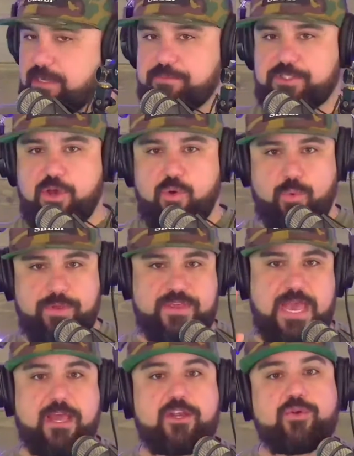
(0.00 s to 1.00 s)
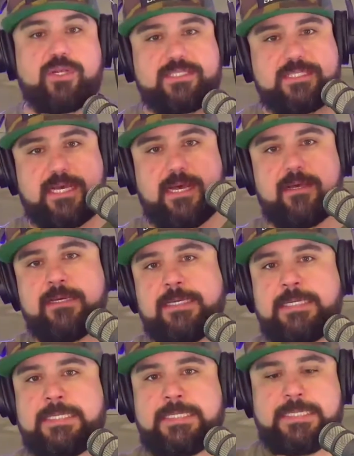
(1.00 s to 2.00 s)
So we've got Krista
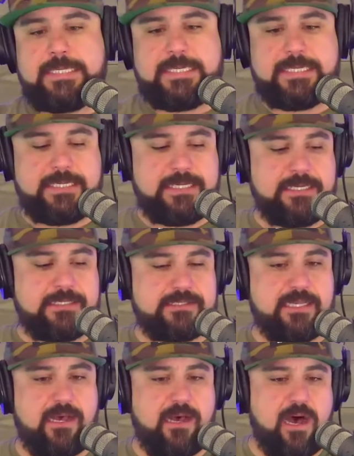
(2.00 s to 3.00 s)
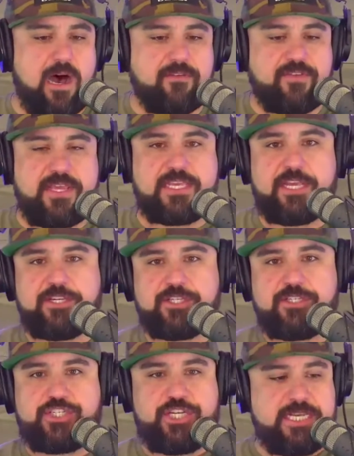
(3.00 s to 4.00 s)
is on vacation.
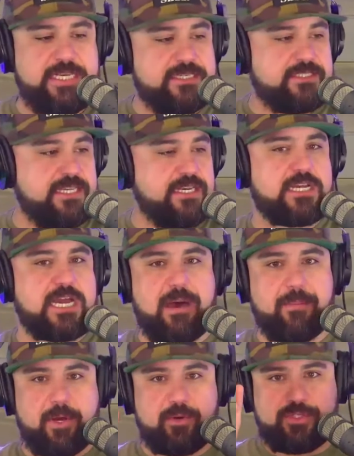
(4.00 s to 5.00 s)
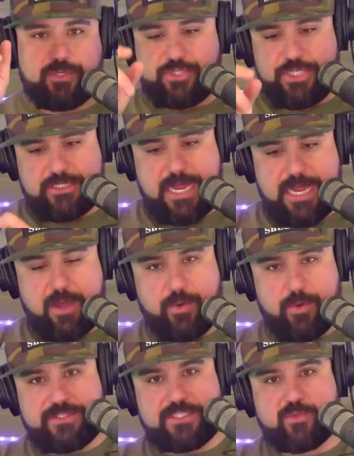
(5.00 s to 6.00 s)
She is in Cabo, so she's not with
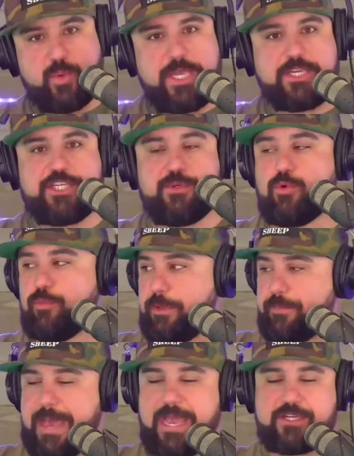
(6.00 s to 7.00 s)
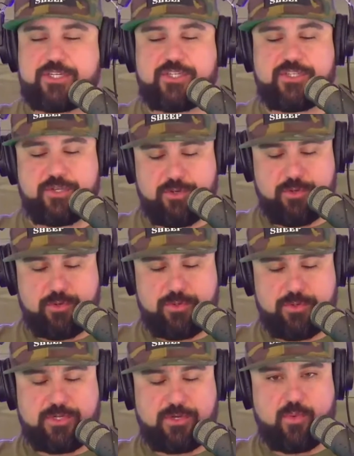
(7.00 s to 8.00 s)
us this week. She will be back soon,
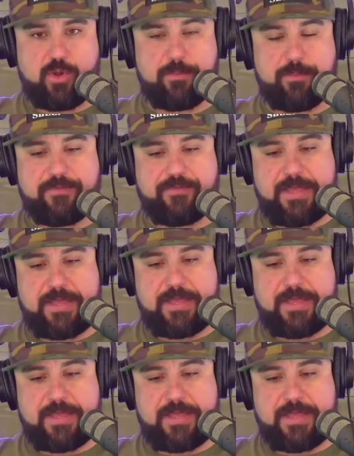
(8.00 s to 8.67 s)
so don't worry about that.